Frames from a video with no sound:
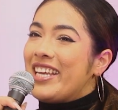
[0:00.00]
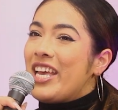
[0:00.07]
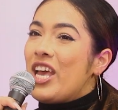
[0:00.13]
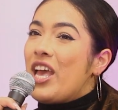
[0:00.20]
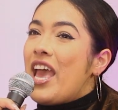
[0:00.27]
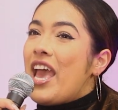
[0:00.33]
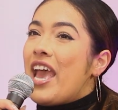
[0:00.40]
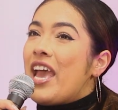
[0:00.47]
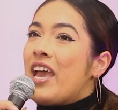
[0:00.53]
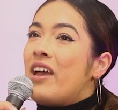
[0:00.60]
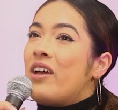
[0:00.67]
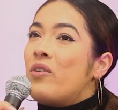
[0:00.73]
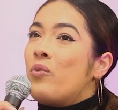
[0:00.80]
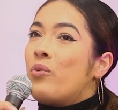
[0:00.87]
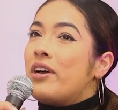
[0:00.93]
Yeah.
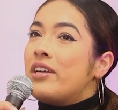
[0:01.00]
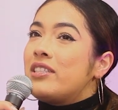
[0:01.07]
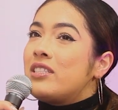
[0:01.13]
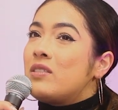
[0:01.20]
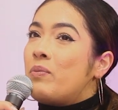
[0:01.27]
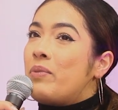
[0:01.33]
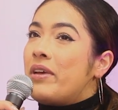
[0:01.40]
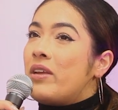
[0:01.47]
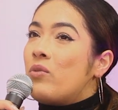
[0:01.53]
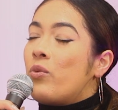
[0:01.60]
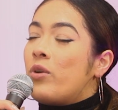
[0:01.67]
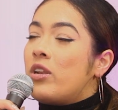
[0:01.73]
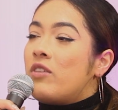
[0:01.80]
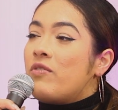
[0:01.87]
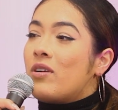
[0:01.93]
And what's been
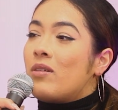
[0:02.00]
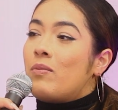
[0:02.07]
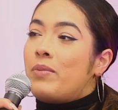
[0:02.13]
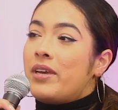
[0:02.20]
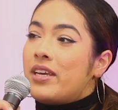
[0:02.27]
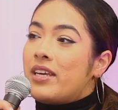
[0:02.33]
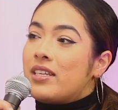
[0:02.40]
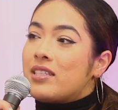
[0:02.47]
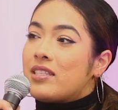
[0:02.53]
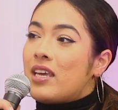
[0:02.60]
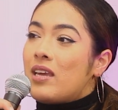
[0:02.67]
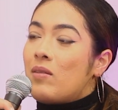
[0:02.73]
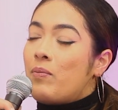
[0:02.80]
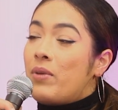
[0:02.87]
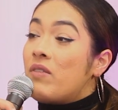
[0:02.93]
one of your biggest,
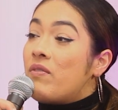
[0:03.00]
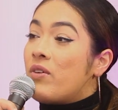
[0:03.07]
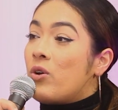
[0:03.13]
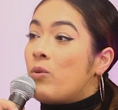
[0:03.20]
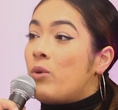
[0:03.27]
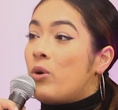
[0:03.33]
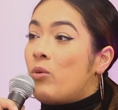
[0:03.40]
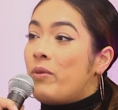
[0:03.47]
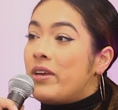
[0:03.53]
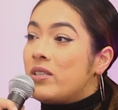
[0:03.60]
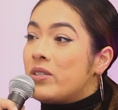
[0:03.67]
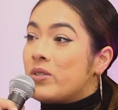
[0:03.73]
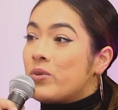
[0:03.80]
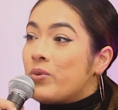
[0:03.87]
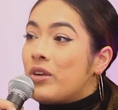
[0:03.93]
like, pivotal
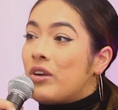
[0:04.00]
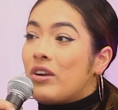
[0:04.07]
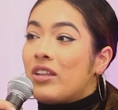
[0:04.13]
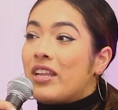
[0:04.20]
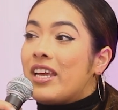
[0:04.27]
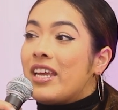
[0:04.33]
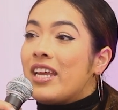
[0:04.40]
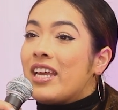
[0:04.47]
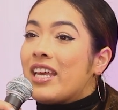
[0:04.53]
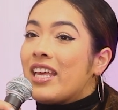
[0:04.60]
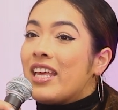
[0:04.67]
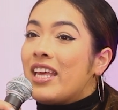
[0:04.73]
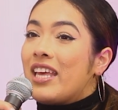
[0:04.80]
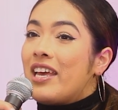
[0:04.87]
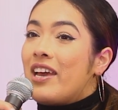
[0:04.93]
moments where you're like,
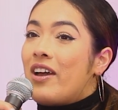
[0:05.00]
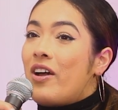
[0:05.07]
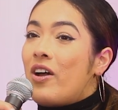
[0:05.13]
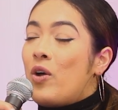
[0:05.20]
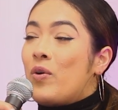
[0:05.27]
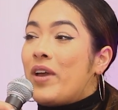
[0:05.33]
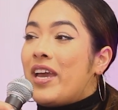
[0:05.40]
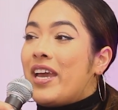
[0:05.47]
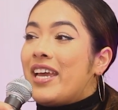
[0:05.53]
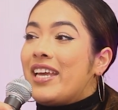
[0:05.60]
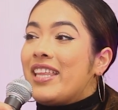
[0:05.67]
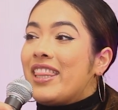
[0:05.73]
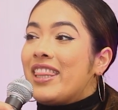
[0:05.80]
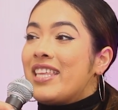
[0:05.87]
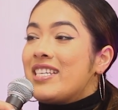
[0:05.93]

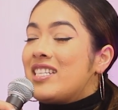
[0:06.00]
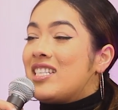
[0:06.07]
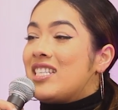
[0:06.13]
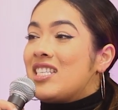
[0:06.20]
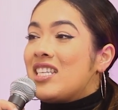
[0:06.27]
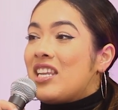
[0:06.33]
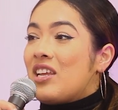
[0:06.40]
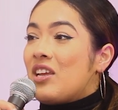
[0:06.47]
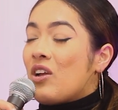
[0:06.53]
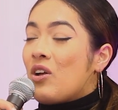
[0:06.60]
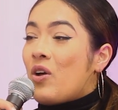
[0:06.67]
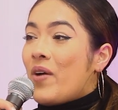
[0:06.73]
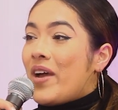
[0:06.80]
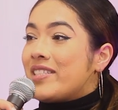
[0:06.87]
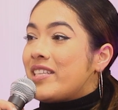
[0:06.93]
okay, this didn't
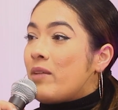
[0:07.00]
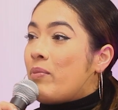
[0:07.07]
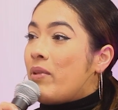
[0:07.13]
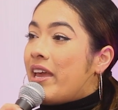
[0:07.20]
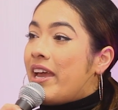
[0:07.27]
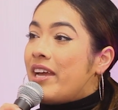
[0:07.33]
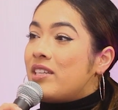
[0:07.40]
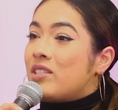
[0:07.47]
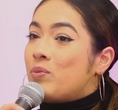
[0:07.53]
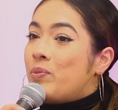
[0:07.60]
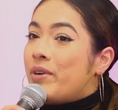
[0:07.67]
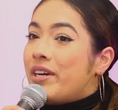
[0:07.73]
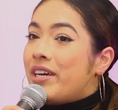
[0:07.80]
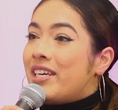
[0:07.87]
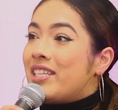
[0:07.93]
go as I planned,
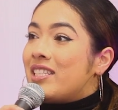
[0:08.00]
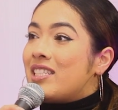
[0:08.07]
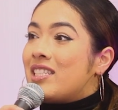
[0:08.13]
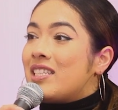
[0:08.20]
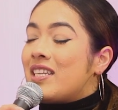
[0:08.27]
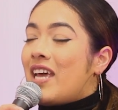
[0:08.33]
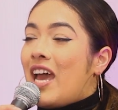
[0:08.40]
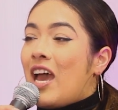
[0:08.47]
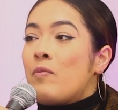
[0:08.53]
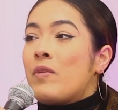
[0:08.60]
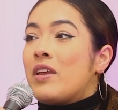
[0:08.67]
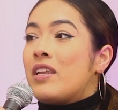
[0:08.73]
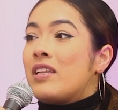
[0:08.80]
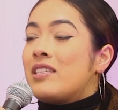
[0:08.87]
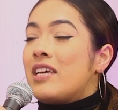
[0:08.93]
but I'm
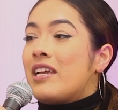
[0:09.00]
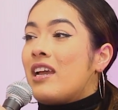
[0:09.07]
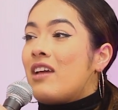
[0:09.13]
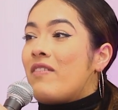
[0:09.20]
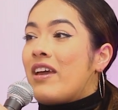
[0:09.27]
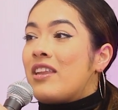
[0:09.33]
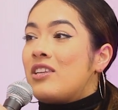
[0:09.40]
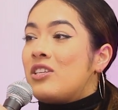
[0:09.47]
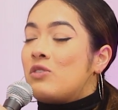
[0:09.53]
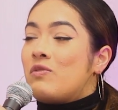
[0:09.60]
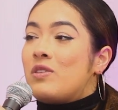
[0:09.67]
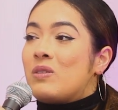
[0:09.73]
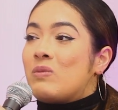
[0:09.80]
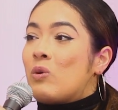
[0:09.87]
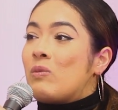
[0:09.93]
going to take advantage of
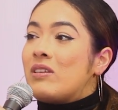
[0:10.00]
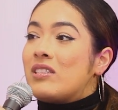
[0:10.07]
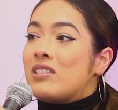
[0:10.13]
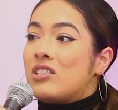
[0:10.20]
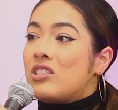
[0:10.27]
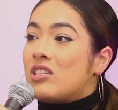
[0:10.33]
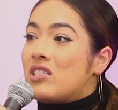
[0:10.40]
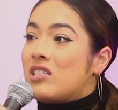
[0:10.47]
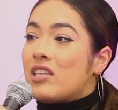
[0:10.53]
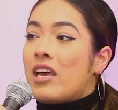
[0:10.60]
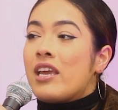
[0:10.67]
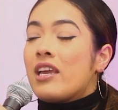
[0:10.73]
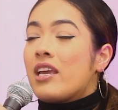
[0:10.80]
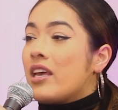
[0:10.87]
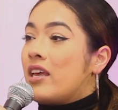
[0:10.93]
this moment to just,
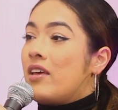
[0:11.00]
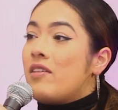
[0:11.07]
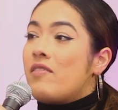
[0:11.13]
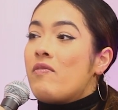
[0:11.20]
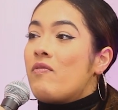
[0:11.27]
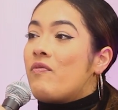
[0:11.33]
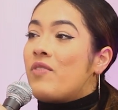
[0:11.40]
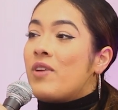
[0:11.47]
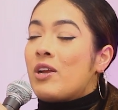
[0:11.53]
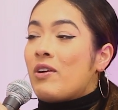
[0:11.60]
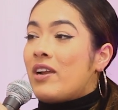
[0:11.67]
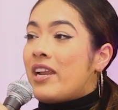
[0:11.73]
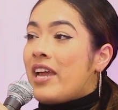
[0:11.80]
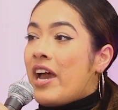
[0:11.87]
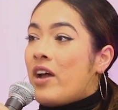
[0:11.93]
like,
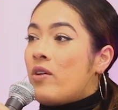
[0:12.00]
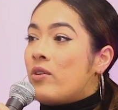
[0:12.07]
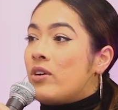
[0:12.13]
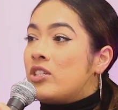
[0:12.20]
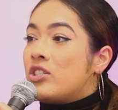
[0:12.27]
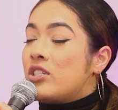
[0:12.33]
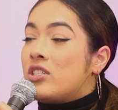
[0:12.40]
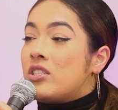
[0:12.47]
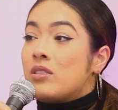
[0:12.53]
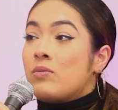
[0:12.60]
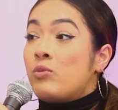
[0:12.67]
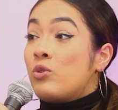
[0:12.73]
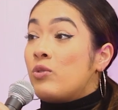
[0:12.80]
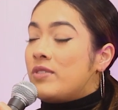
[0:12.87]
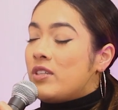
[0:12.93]
figure it out or just
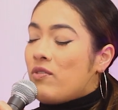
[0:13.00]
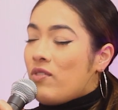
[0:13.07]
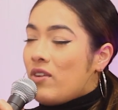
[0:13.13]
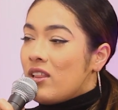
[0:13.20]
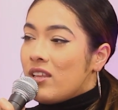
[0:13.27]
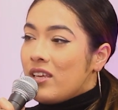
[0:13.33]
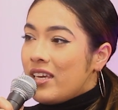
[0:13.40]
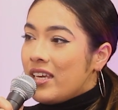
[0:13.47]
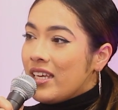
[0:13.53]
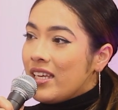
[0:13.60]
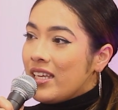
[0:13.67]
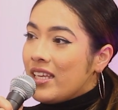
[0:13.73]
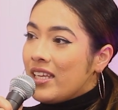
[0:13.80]
move differently?